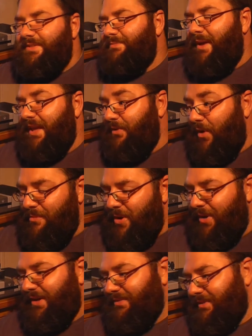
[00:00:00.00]
Make your own
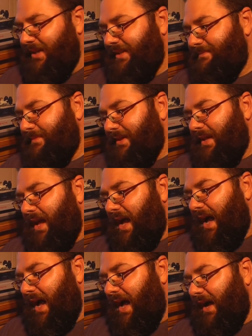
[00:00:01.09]
mind up, really.
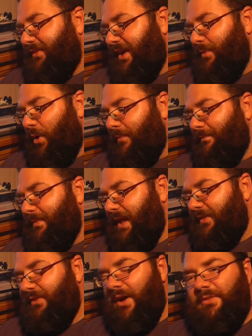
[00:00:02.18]
I'll tell you what,
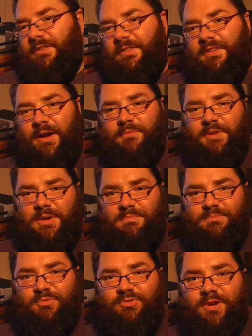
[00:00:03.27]
let's go to the down view
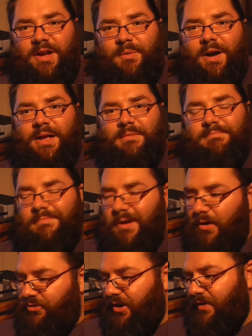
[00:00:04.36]
straight away.
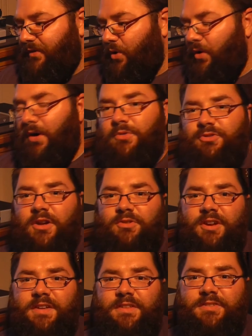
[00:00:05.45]
I'll show you the coils, I'll
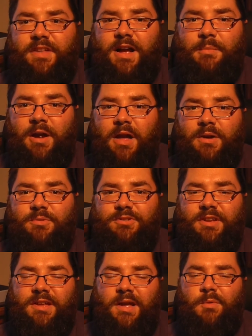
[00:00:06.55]
show you this thing up
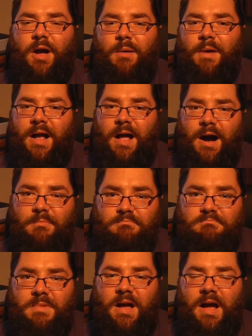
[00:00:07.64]
close, and we'll come back up
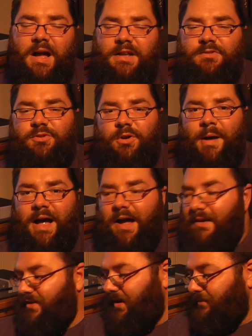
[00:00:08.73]
and talk about how
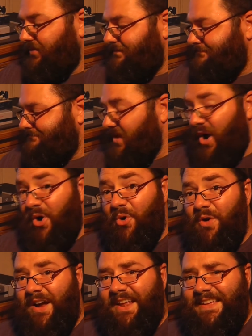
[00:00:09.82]
it vapes.
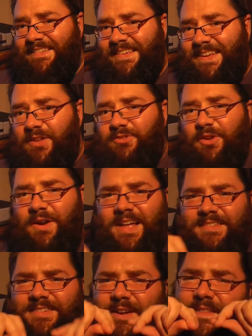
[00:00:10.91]
Alrighty, so
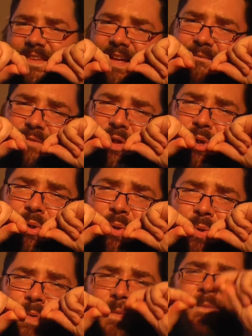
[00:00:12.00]
let's go to the down
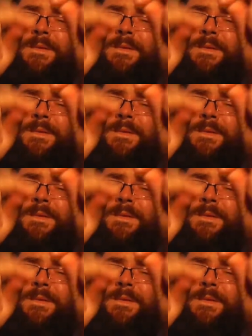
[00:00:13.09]
view